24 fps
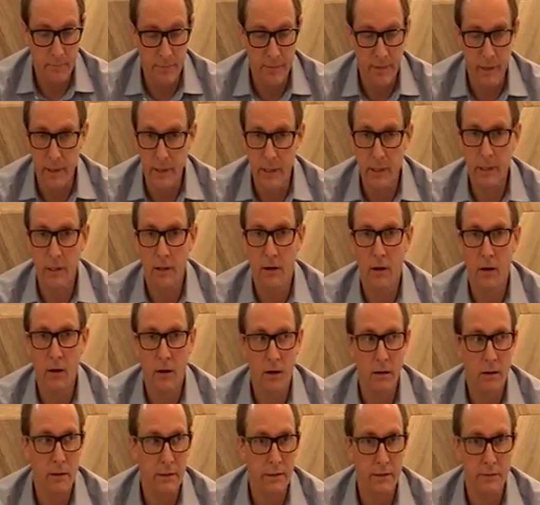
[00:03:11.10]
The
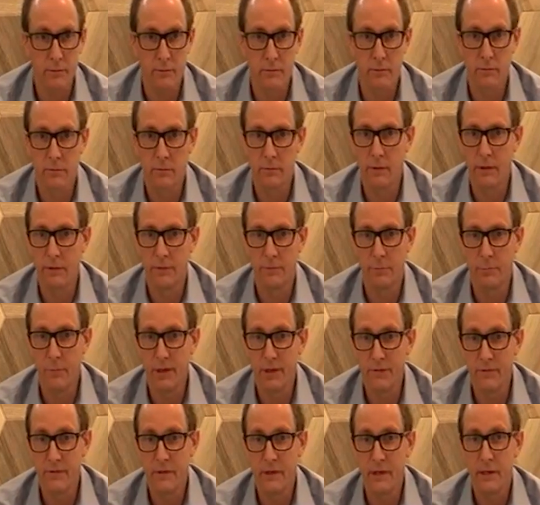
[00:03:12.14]
ER is
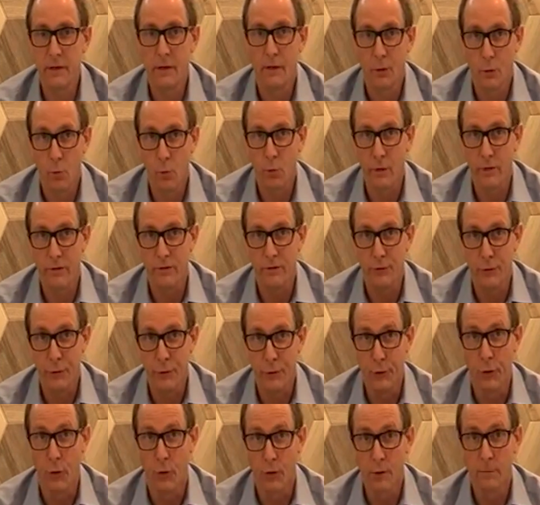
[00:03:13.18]
busy with
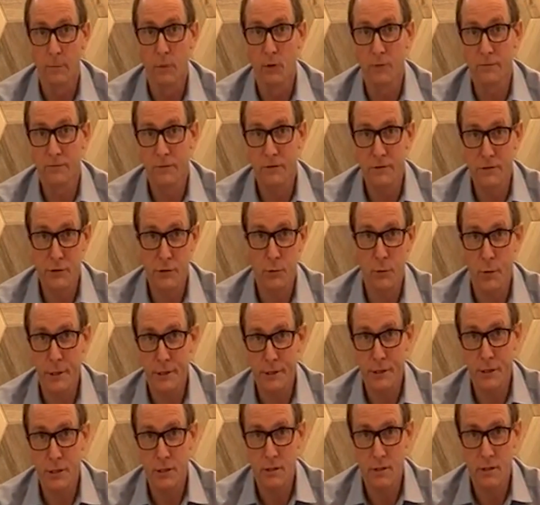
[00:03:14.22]
normal
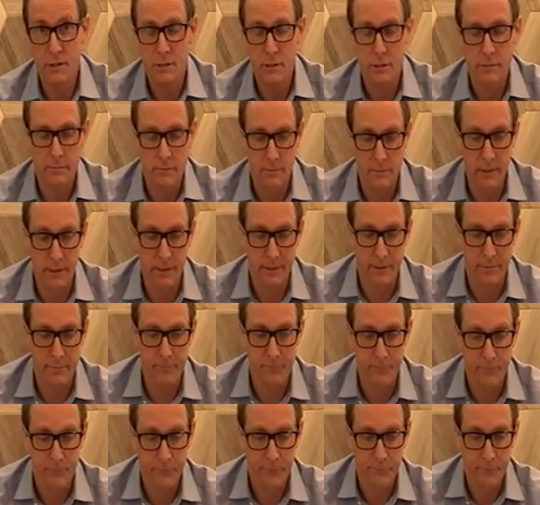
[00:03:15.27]
situations like
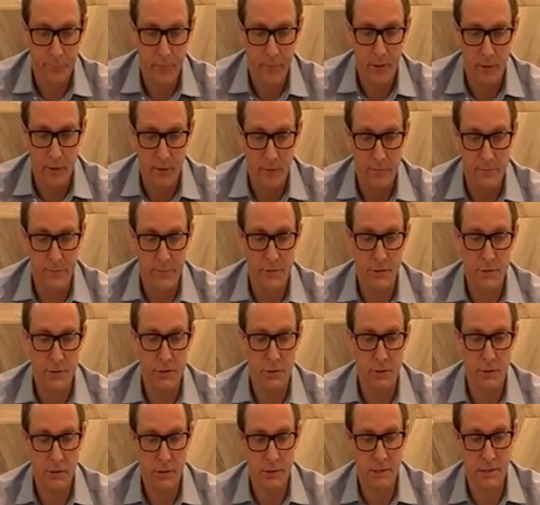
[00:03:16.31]
fish
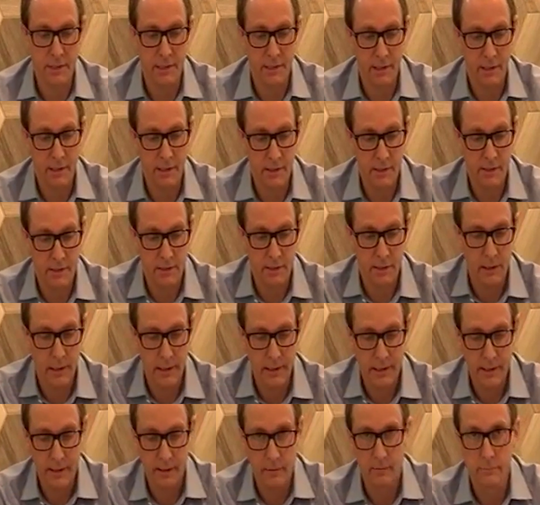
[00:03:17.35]
hooks in a kid's
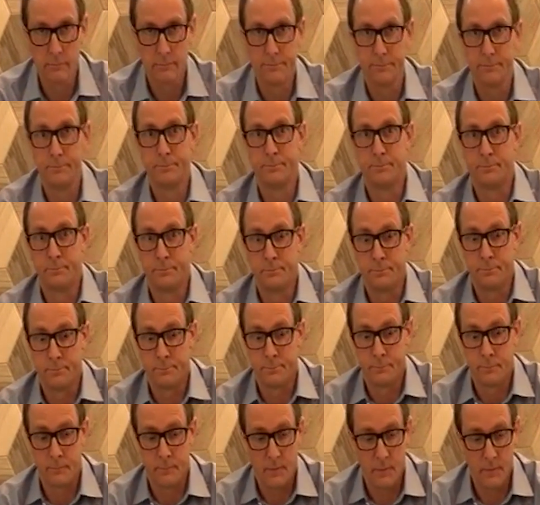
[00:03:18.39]
leg.
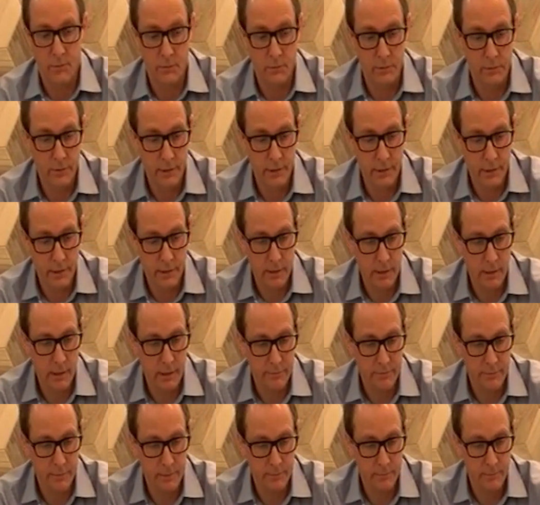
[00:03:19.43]
I don't know where I got
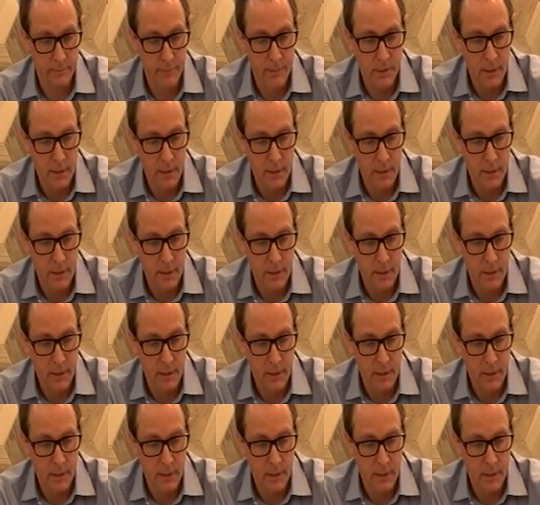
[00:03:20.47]
that from.